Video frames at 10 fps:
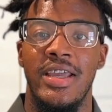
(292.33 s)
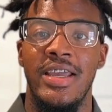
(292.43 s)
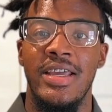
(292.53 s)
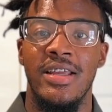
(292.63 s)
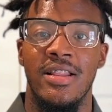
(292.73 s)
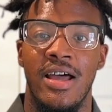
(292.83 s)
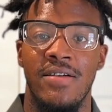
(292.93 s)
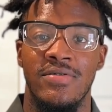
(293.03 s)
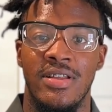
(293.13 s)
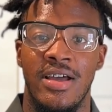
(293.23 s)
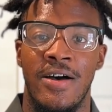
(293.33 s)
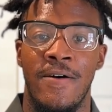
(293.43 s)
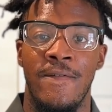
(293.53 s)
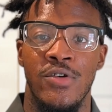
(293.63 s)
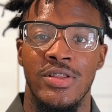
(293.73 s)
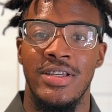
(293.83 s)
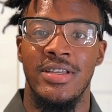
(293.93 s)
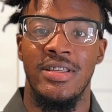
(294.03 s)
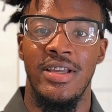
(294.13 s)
eating lifestyle or this